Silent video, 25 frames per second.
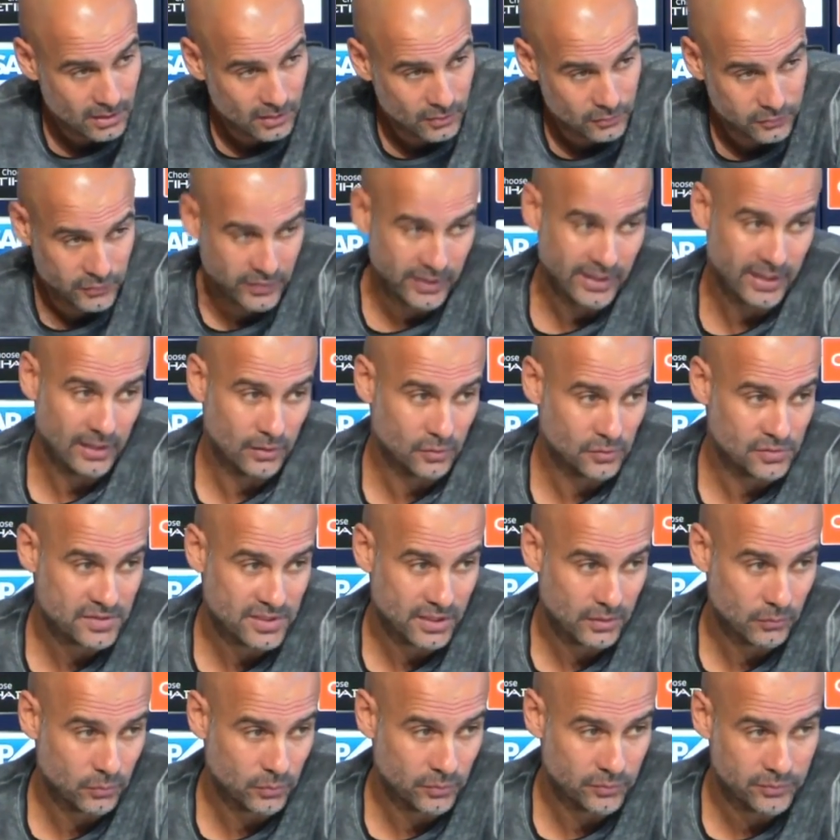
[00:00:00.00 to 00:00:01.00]
of course,
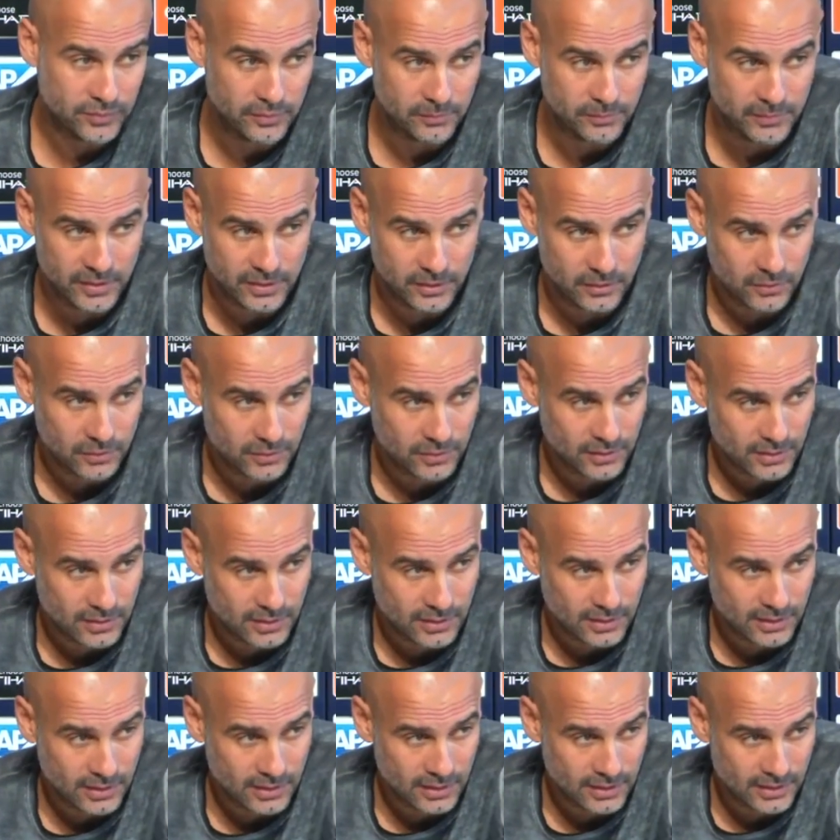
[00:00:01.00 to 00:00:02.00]
alongside with Firmino.
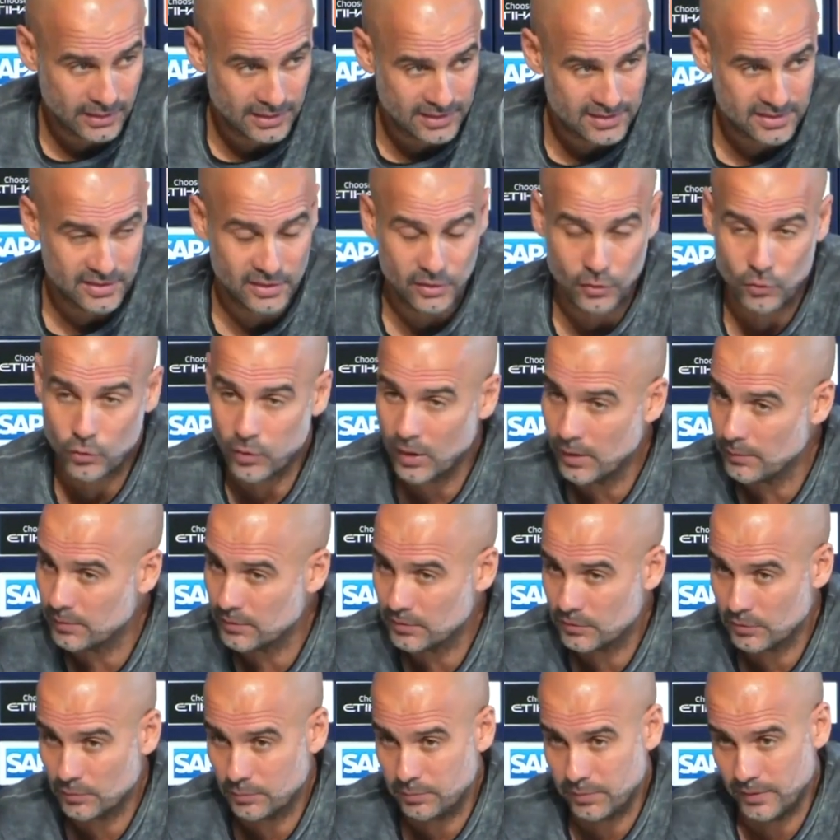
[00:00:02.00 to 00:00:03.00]
And he's incredible
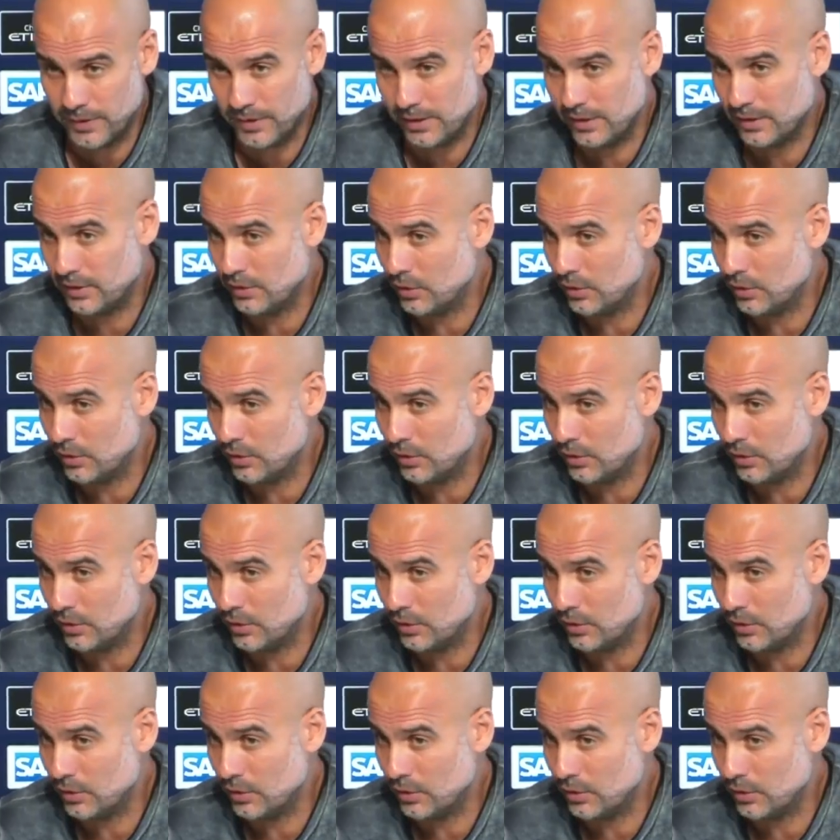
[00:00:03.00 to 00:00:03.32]
to play, a